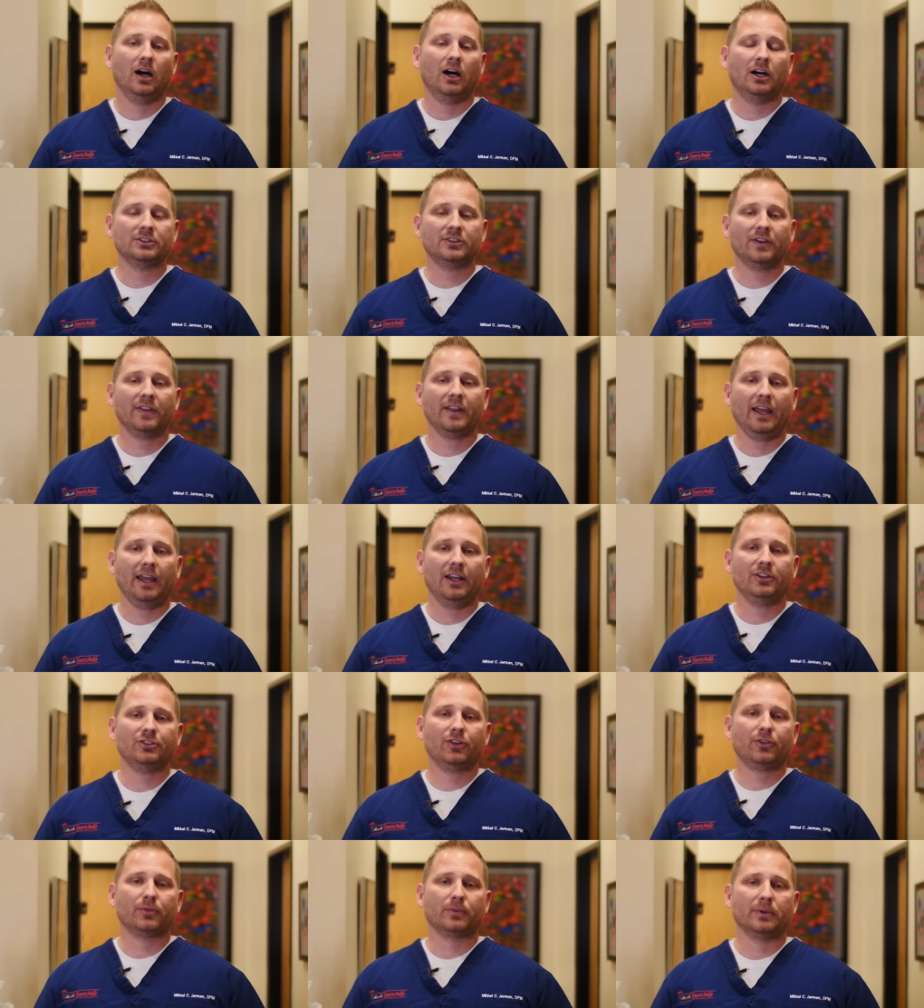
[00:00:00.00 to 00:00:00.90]
Under the
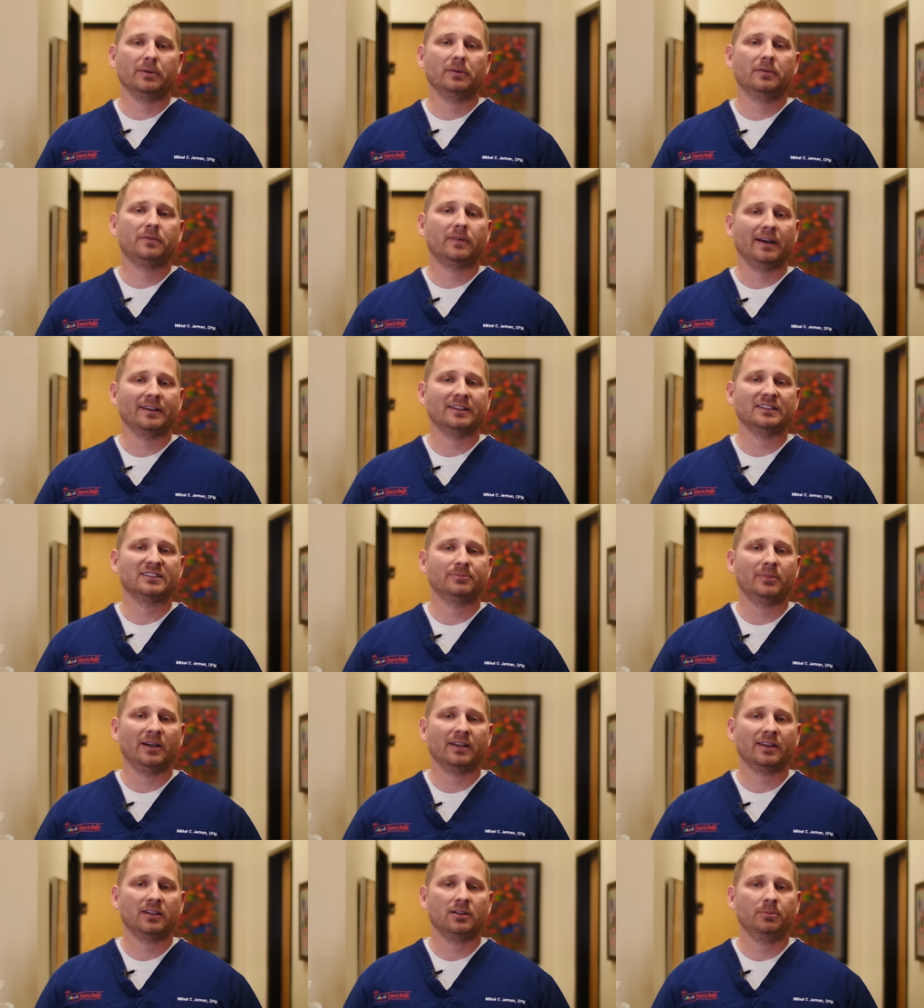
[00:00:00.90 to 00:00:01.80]
age of 3, we find this
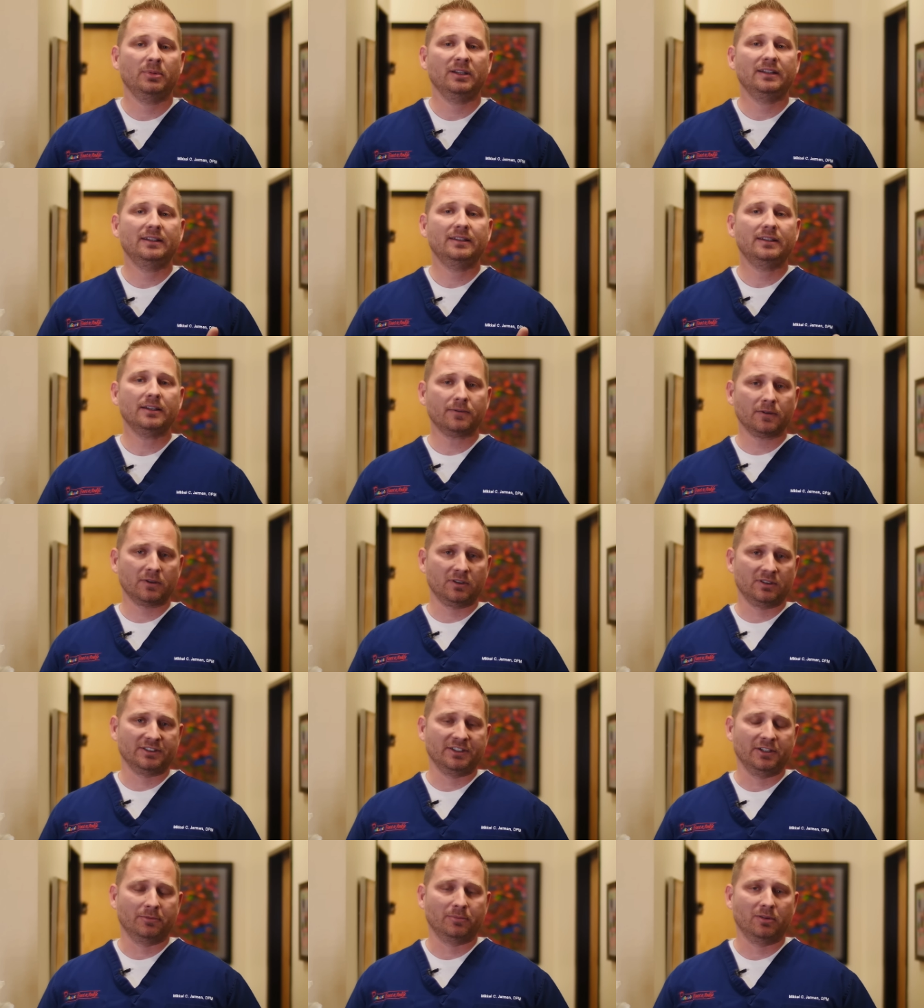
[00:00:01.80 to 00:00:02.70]
method to be
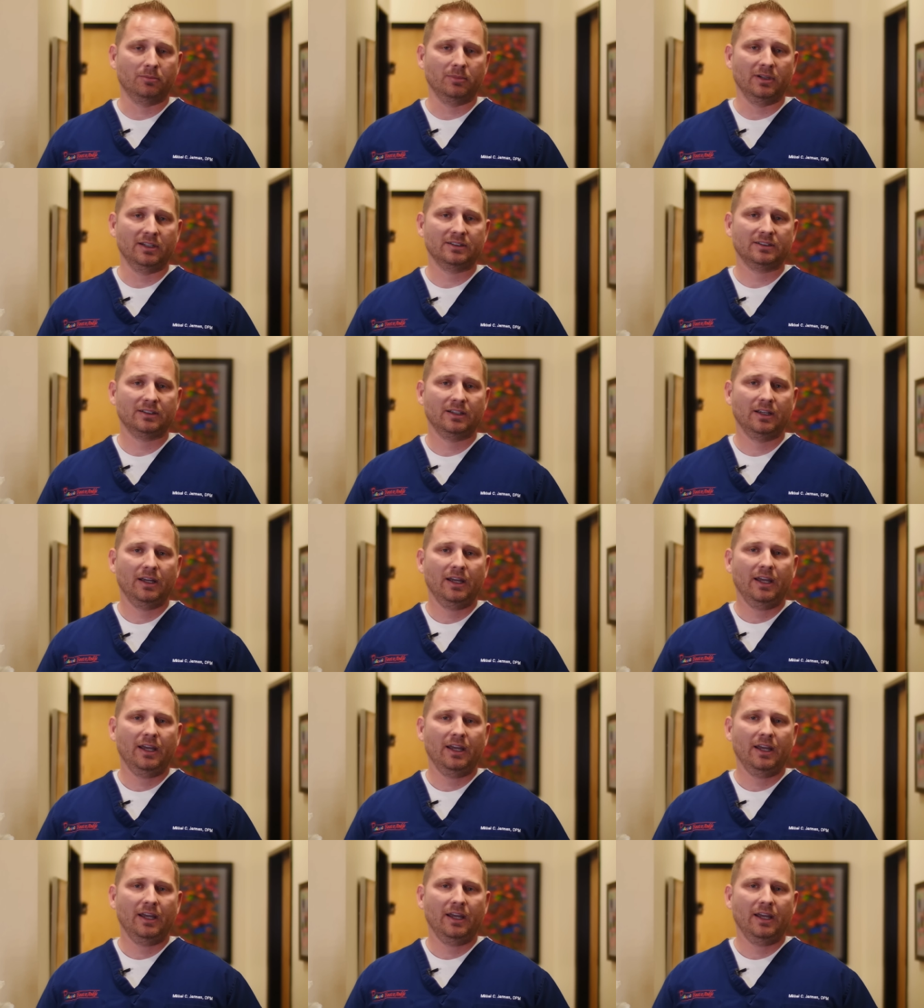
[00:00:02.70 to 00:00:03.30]
difficult to implement